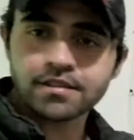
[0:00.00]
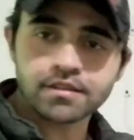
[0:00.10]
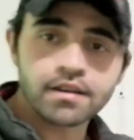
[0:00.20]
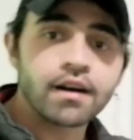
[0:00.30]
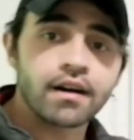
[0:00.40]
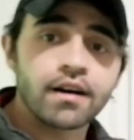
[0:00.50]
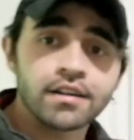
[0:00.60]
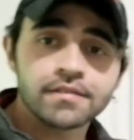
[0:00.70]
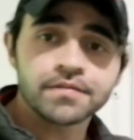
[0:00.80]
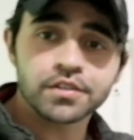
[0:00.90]
a car.
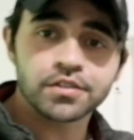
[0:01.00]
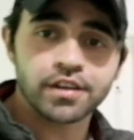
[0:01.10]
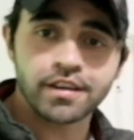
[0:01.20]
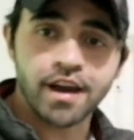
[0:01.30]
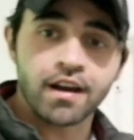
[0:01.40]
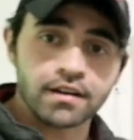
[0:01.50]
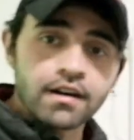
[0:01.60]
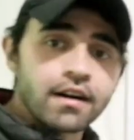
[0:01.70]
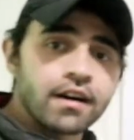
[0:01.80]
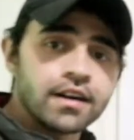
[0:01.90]
You say a
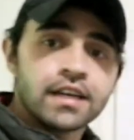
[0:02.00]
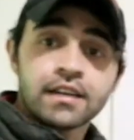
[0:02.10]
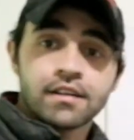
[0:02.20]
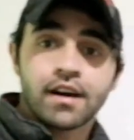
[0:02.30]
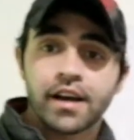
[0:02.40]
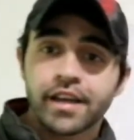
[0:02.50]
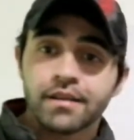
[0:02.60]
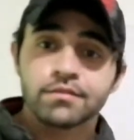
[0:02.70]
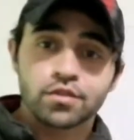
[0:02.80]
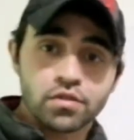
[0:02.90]
car. I
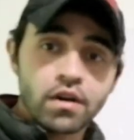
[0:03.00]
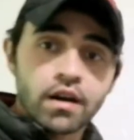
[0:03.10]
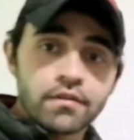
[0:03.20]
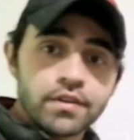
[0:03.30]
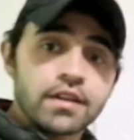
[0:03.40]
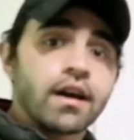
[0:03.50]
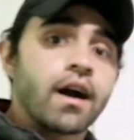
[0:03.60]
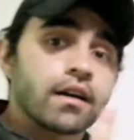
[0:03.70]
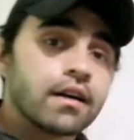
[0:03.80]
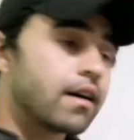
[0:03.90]
am driving a
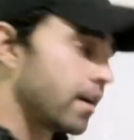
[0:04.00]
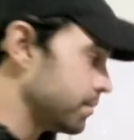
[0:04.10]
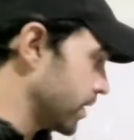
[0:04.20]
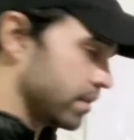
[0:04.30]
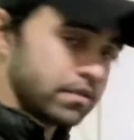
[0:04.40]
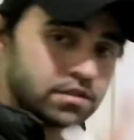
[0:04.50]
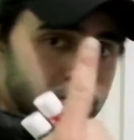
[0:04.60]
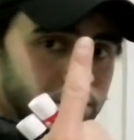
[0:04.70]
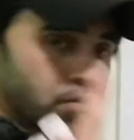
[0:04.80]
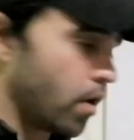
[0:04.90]
car because it's
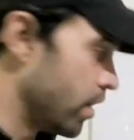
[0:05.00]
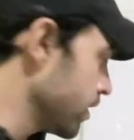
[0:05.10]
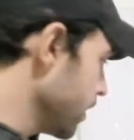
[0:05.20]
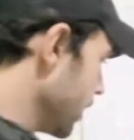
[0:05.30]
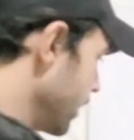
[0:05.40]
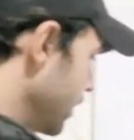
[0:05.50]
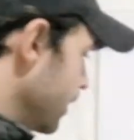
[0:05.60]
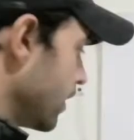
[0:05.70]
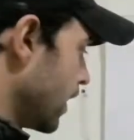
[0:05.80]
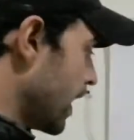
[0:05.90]
just one.
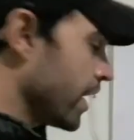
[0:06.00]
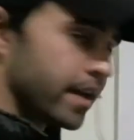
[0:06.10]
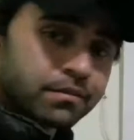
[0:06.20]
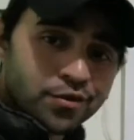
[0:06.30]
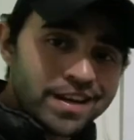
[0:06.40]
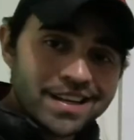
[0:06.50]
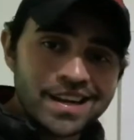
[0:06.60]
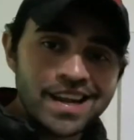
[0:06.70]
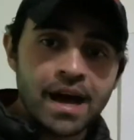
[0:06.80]
I am reading a